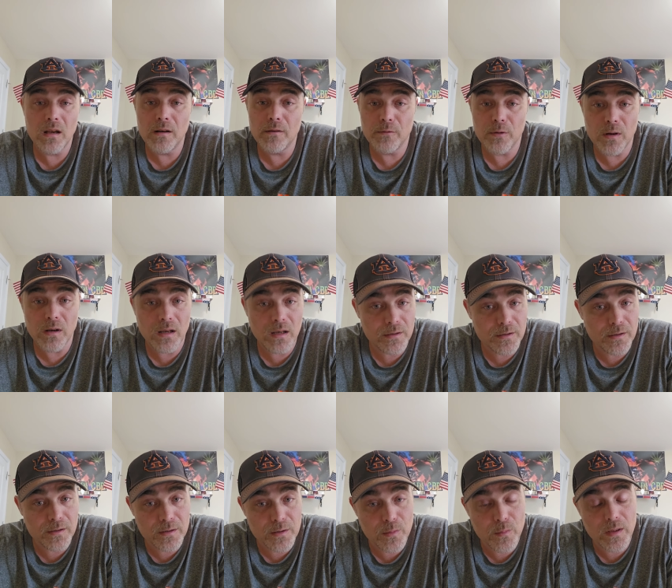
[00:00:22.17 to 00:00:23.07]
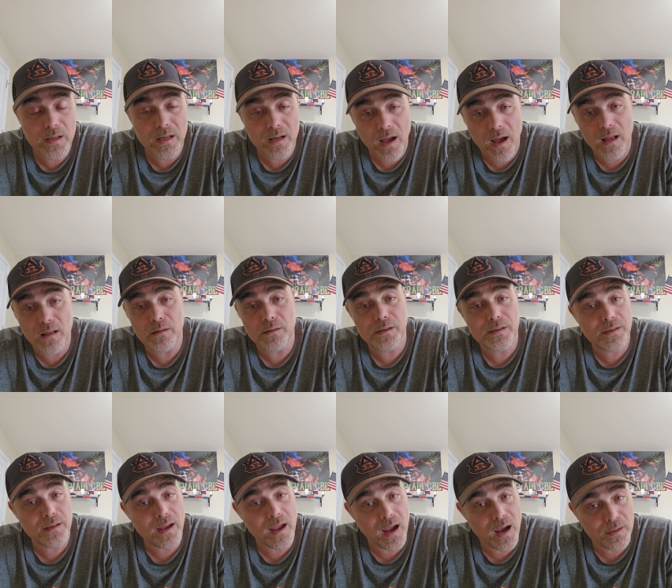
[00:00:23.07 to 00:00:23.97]
for
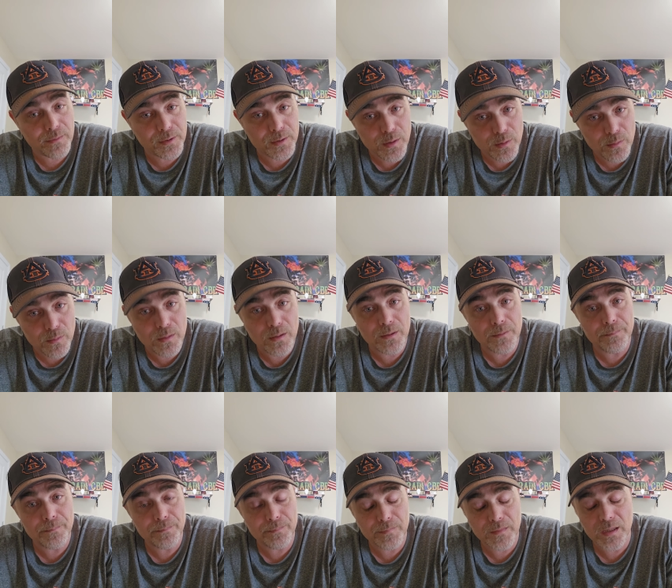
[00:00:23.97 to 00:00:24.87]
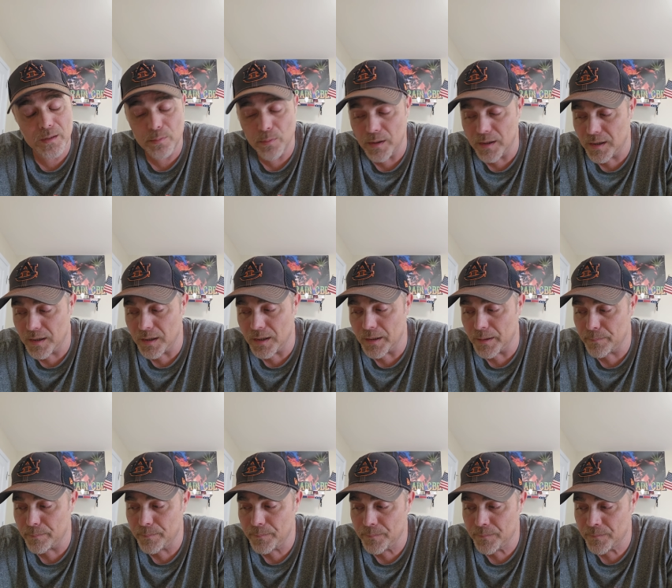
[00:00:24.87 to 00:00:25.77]
$120 out the door this weekend.
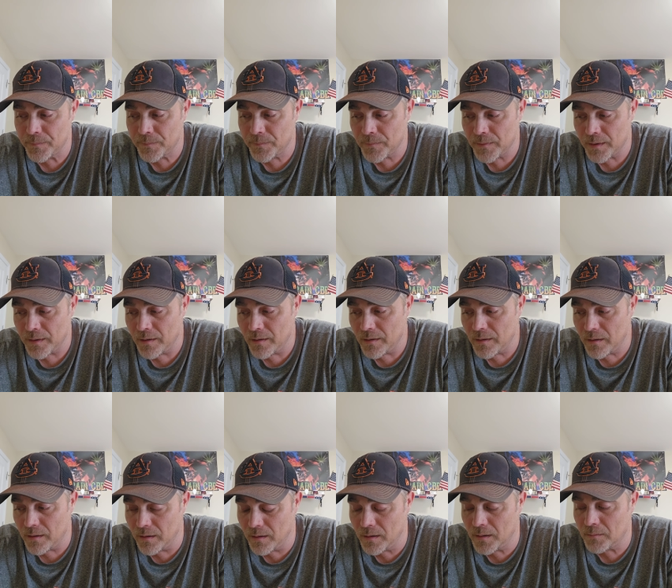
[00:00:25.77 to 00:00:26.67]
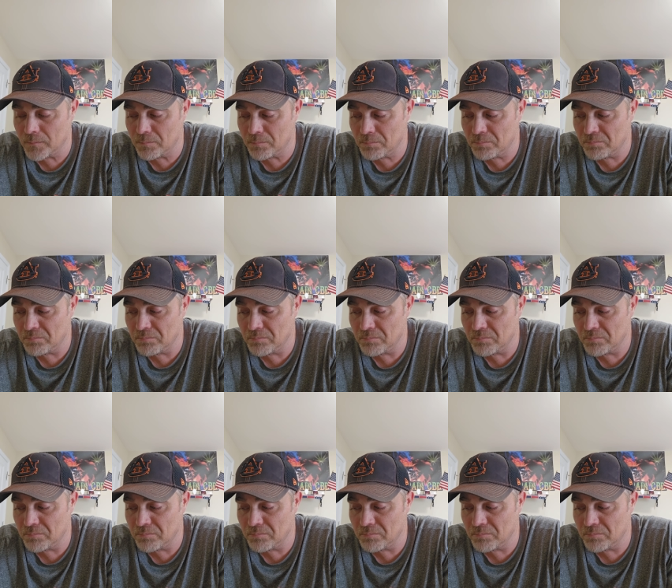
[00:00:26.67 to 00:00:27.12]
Um,